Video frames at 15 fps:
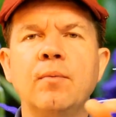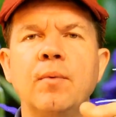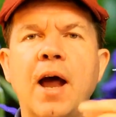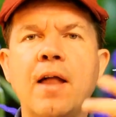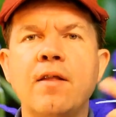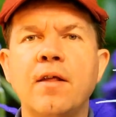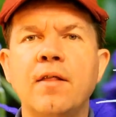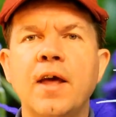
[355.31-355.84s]

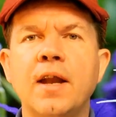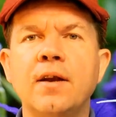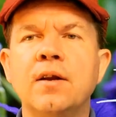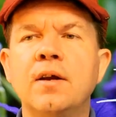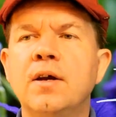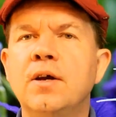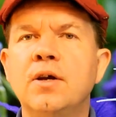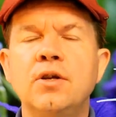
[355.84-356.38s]
rather than
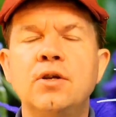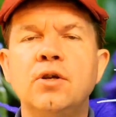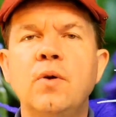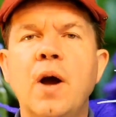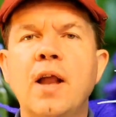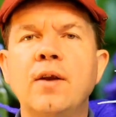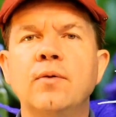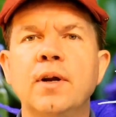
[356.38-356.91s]

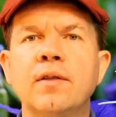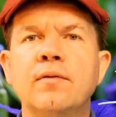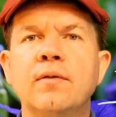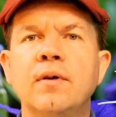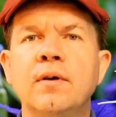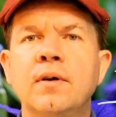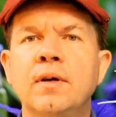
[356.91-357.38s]
200th